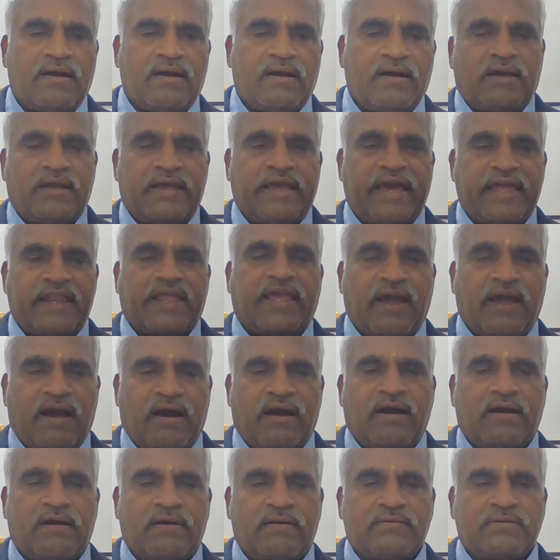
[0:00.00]

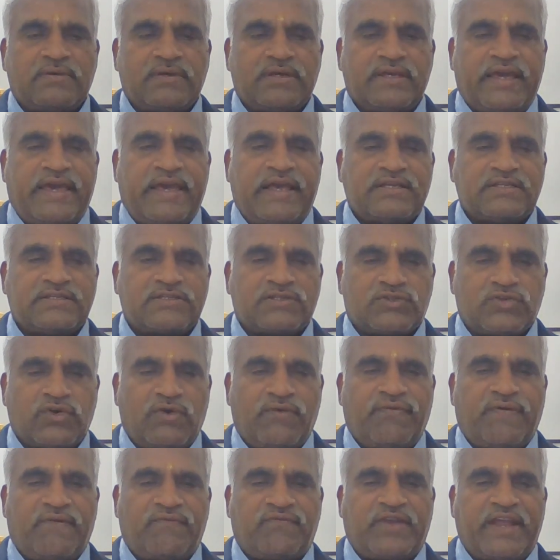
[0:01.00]
area is
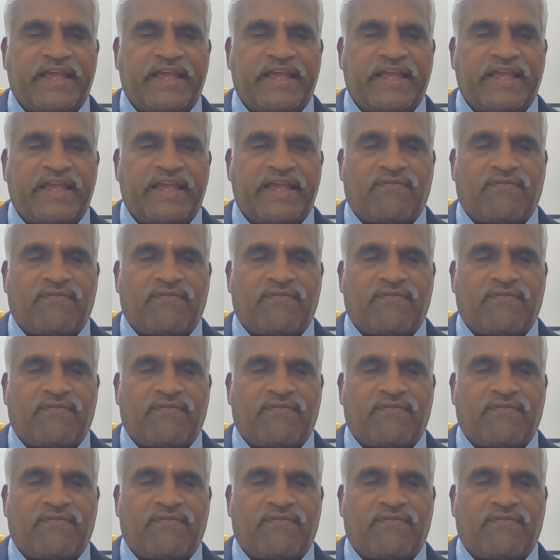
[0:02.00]
250 into